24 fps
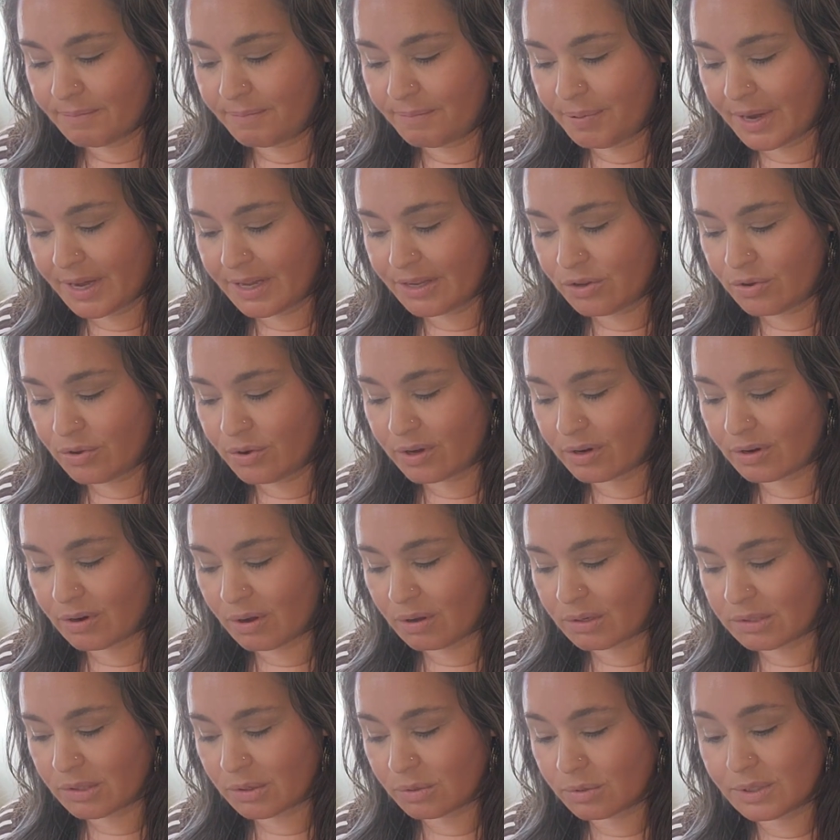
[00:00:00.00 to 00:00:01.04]
but you could
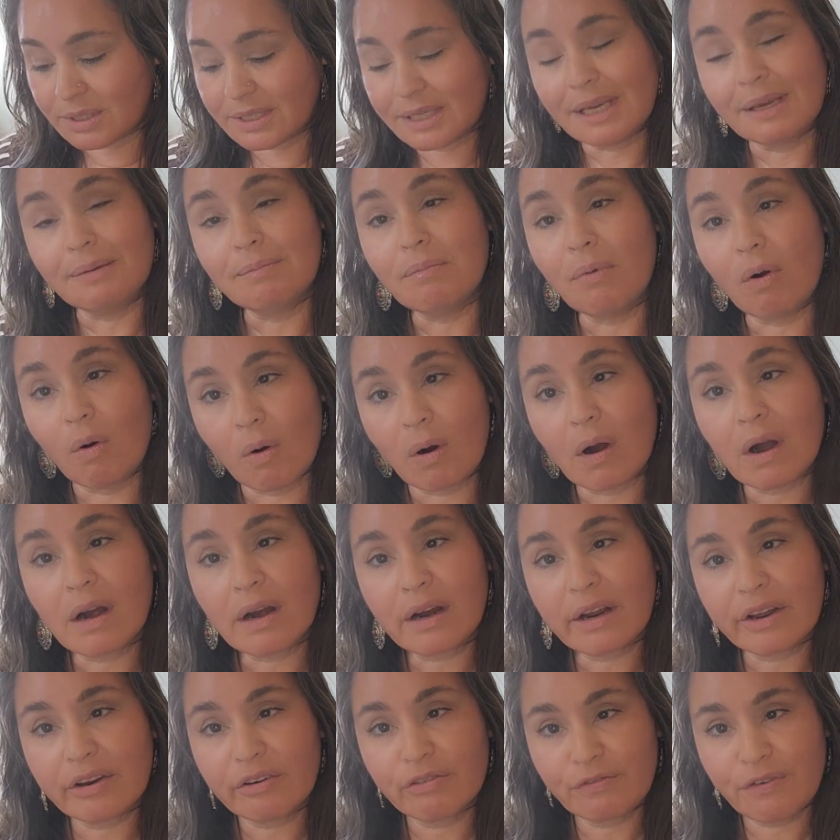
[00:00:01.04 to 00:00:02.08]
also see
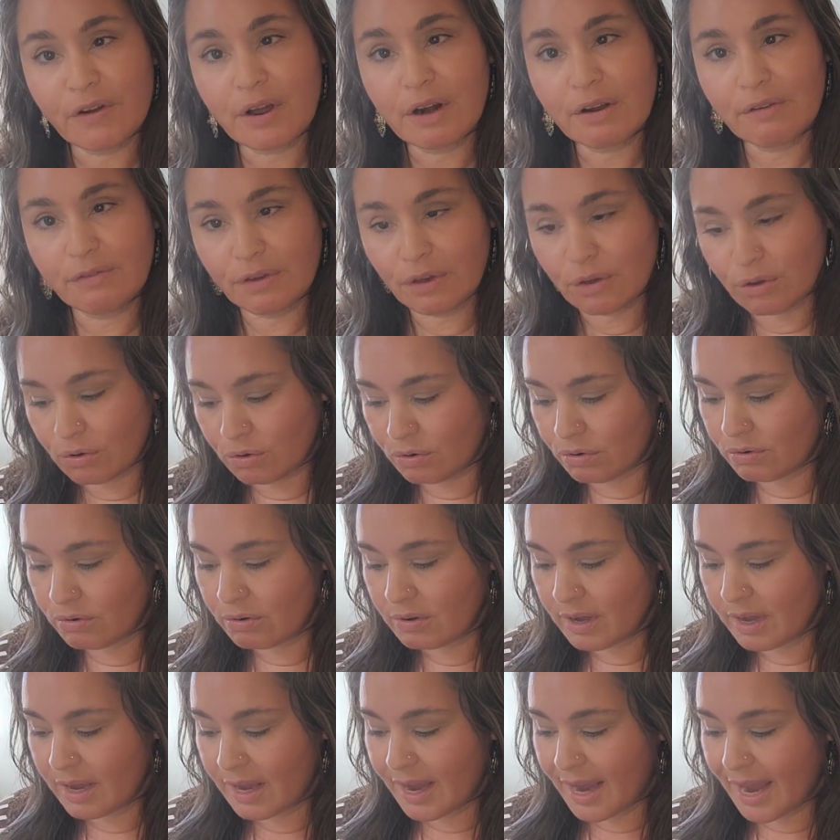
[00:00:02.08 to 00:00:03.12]
more in front of you.
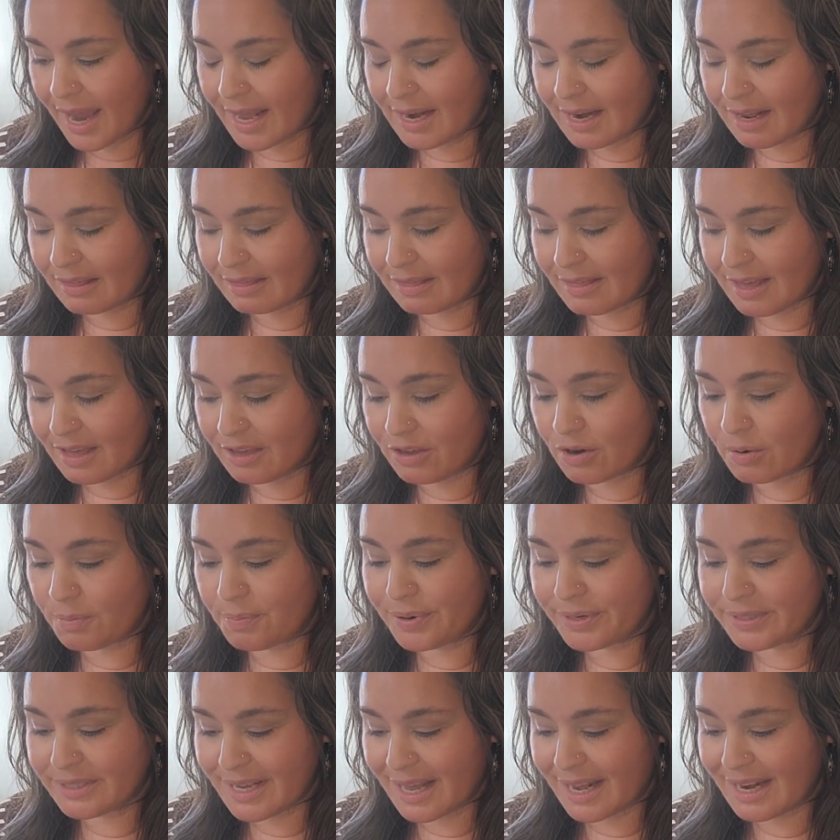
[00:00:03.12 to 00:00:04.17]
And I think you're
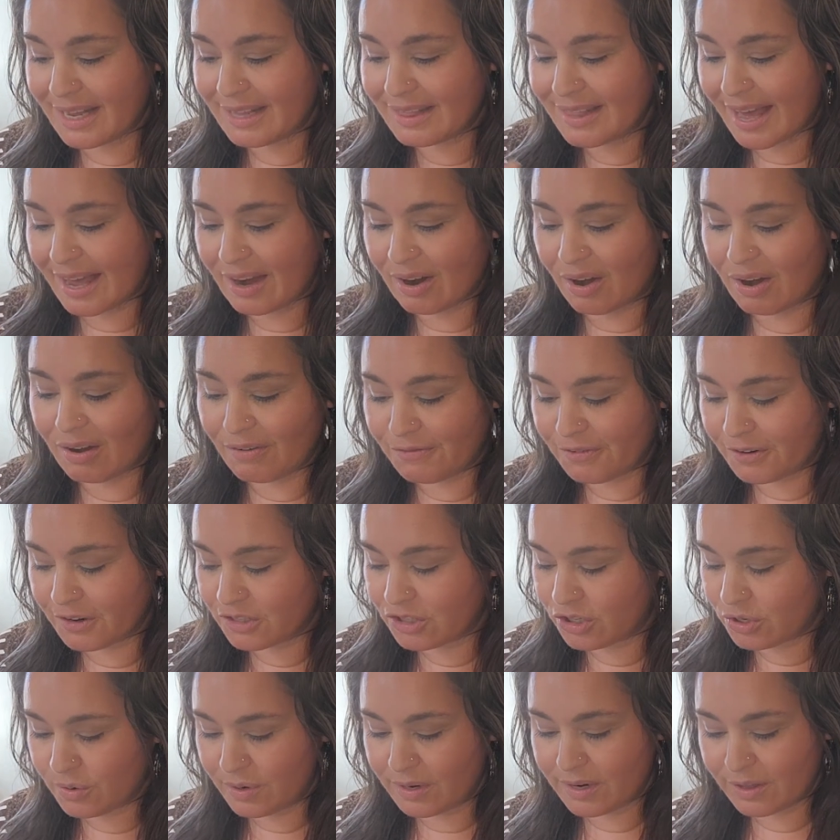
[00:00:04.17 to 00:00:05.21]
presenting that offer
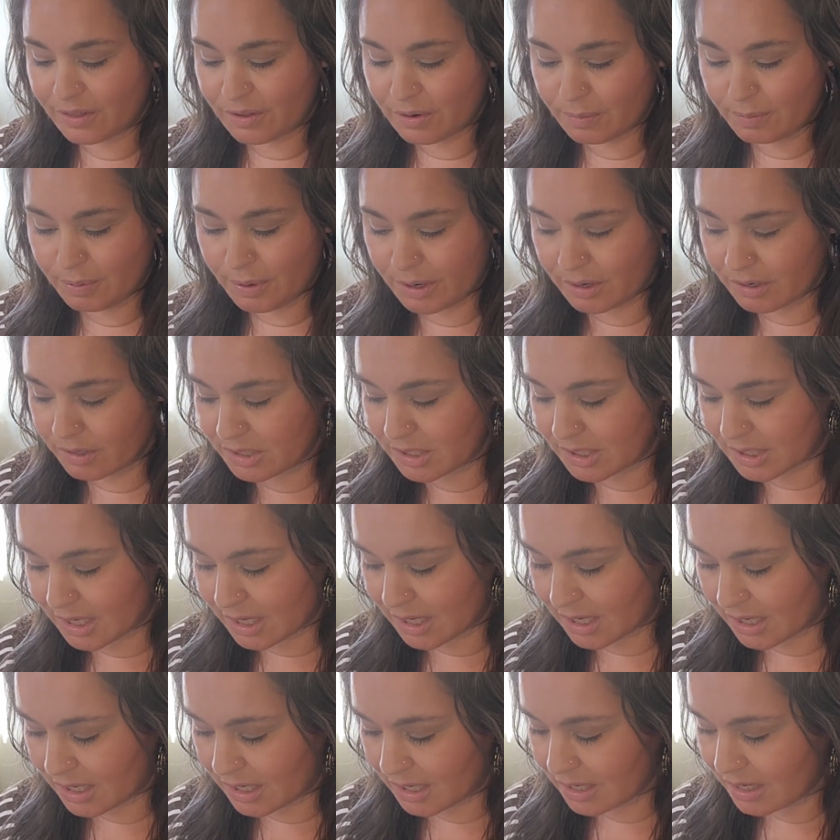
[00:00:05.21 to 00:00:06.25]
to another
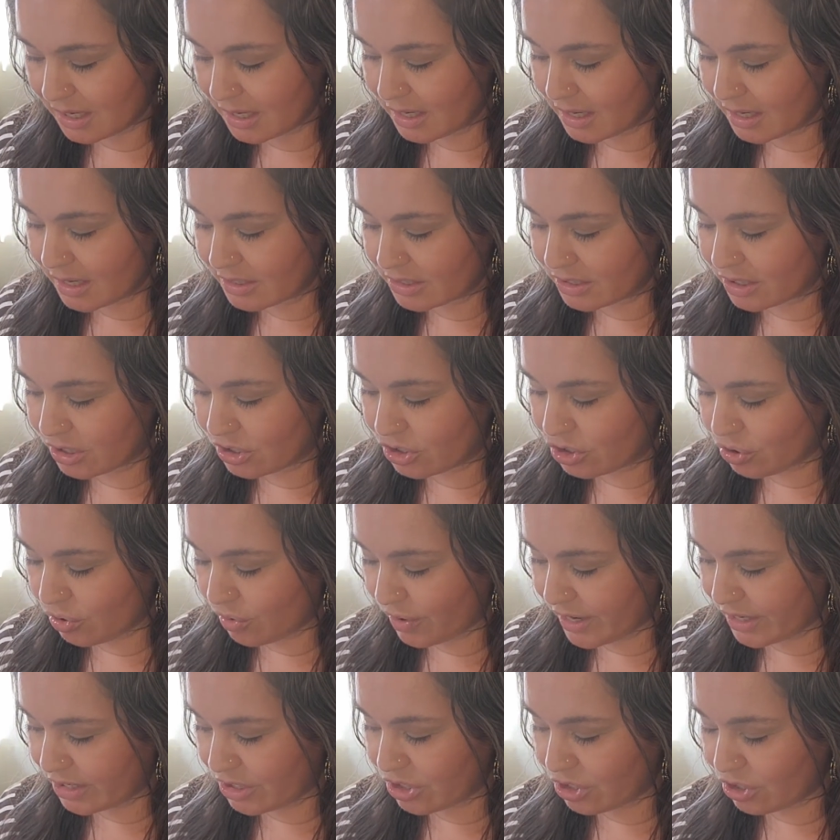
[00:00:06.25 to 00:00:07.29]
person to
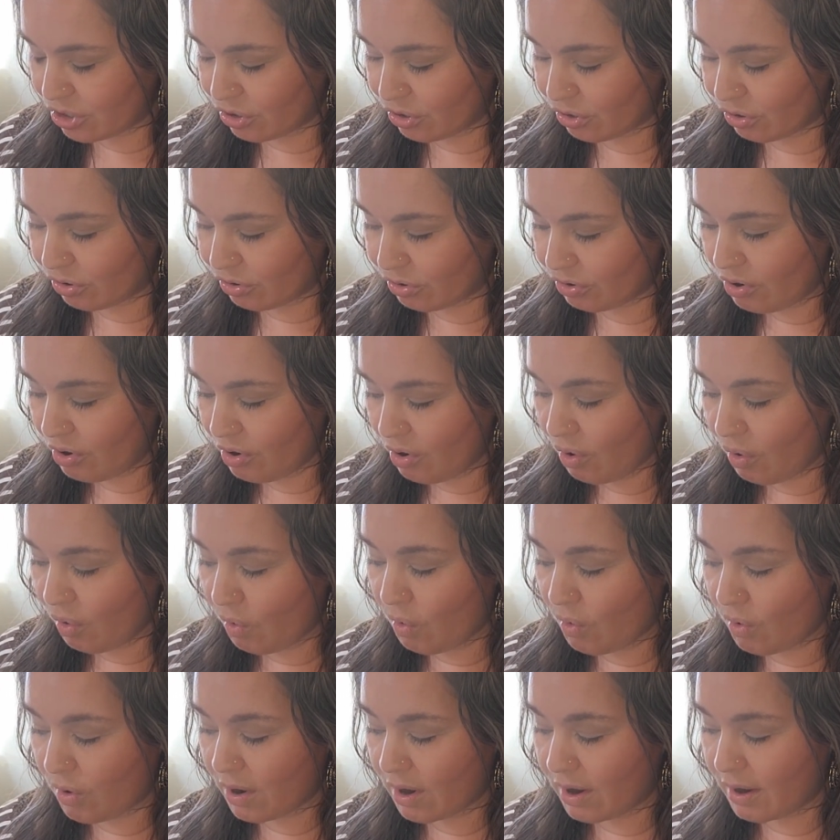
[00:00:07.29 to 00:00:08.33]
join you,
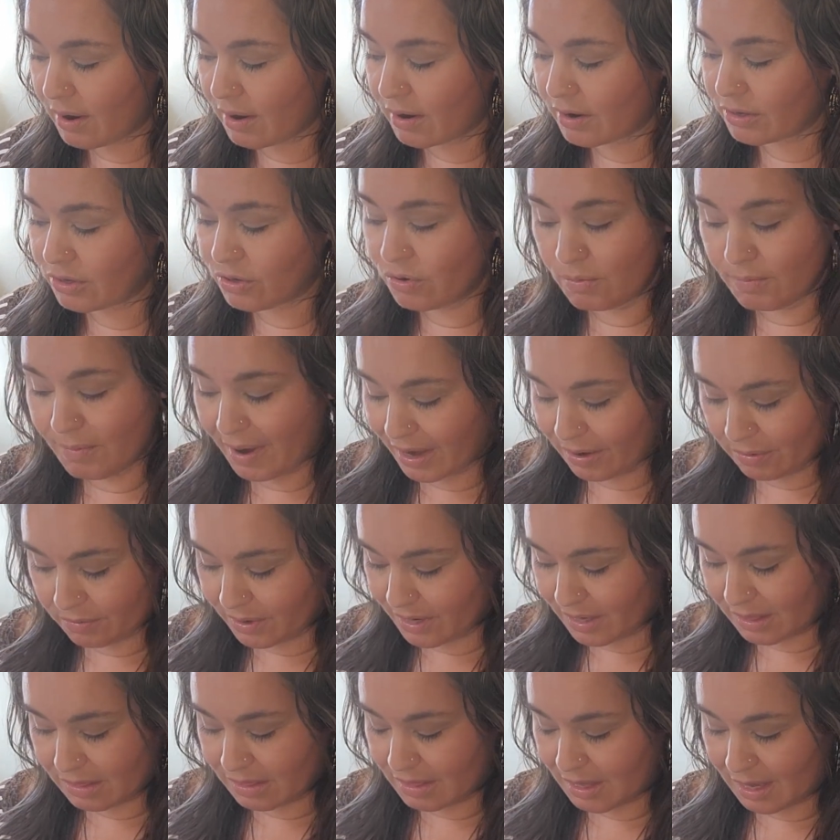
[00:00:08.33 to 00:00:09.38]
or you might
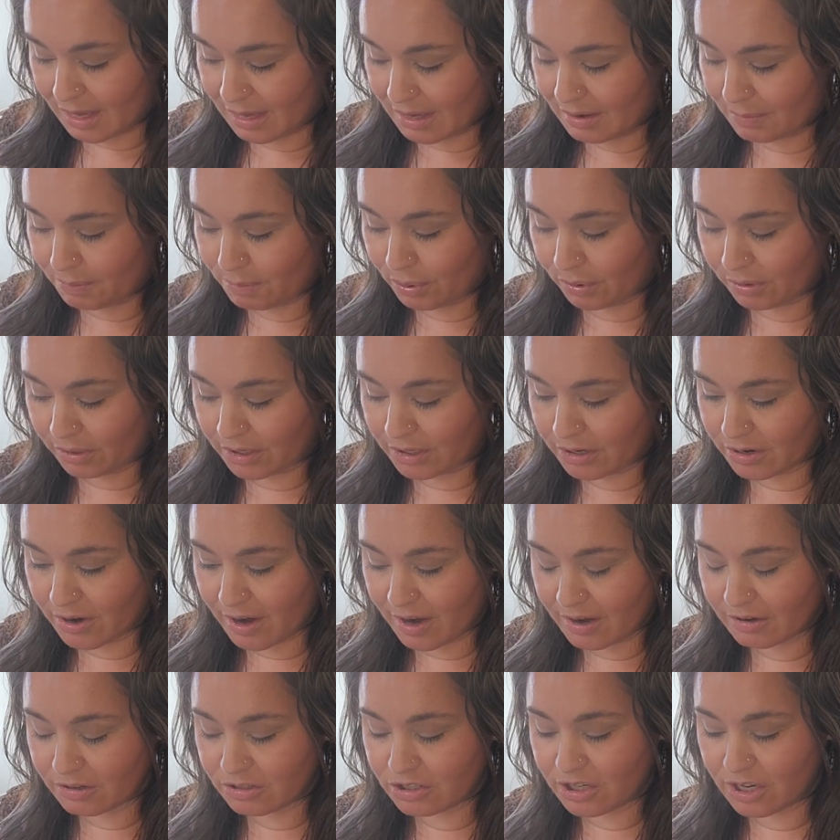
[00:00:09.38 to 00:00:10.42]
rethink pulling your
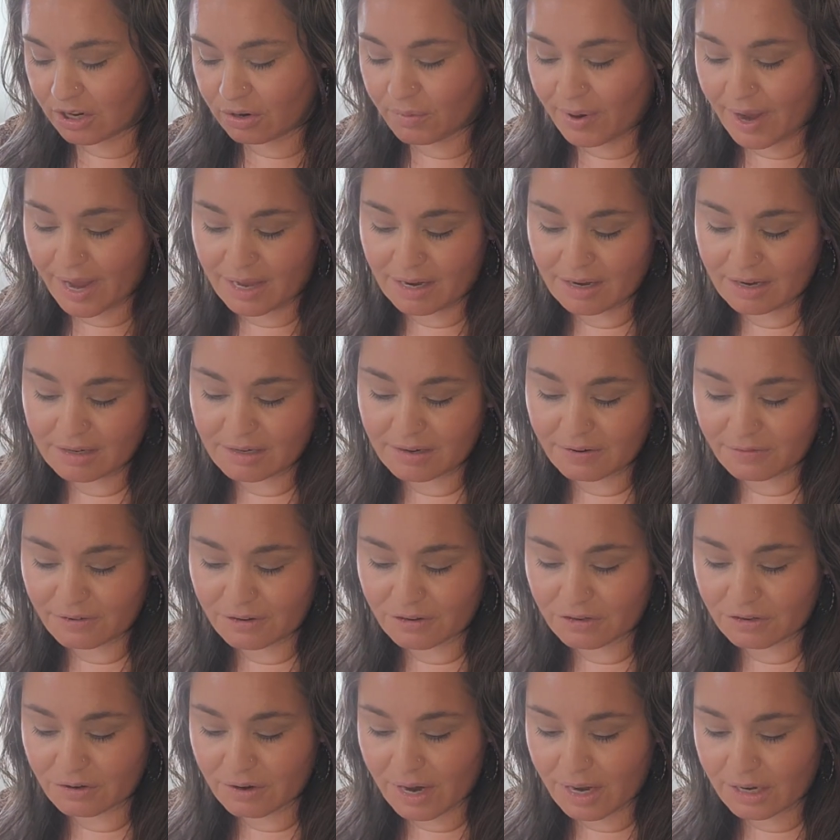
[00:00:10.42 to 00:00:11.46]
energy away in a
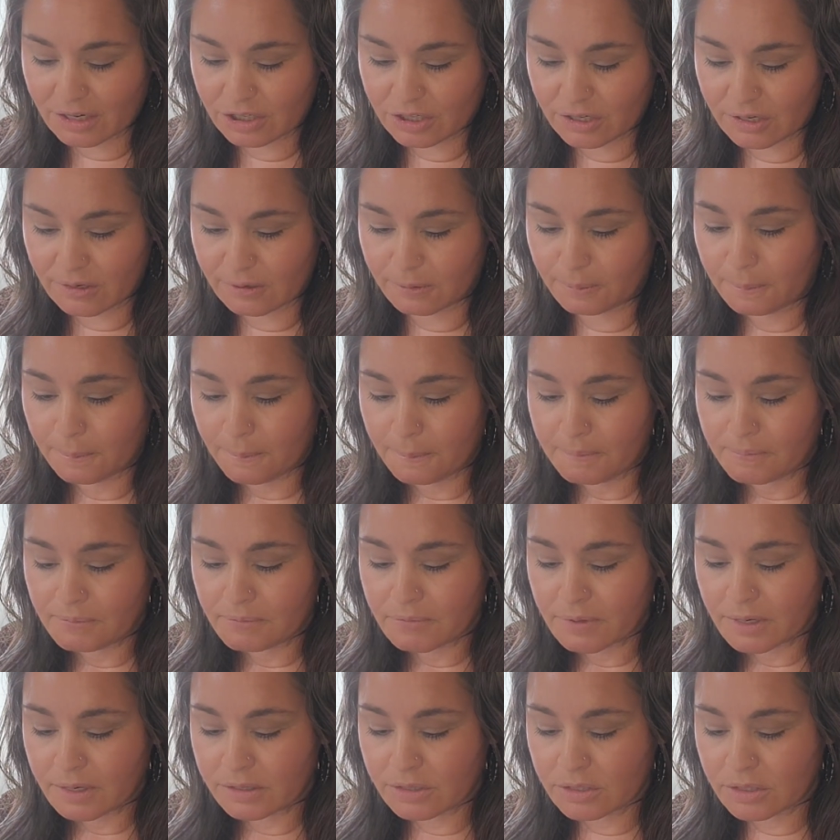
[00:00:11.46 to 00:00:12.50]
different direction.
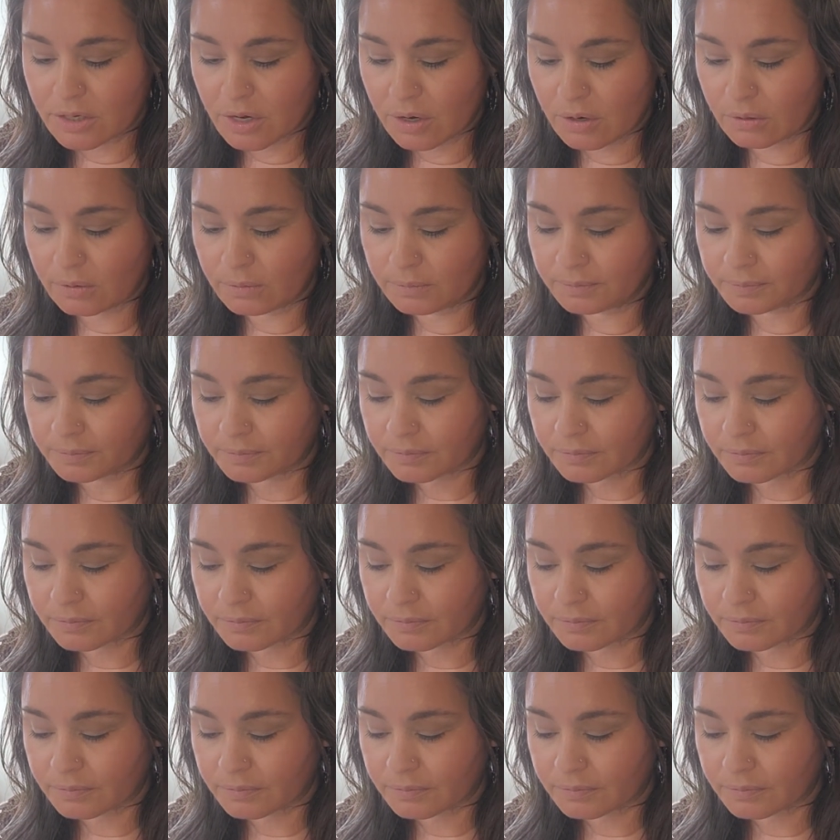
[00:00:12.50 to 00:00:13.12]
So